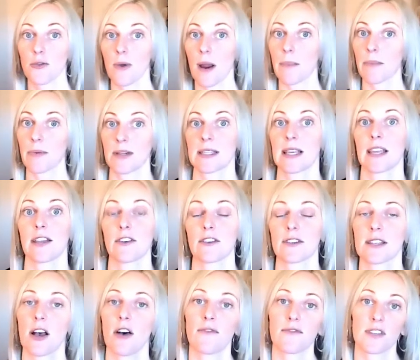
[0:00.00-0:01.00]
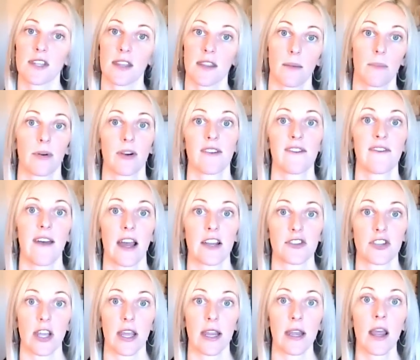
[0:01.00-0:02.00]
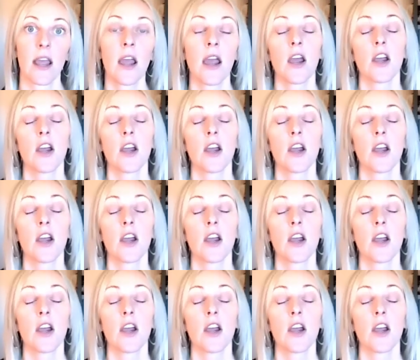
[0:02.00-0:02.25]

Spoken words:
represent yourself to the profession.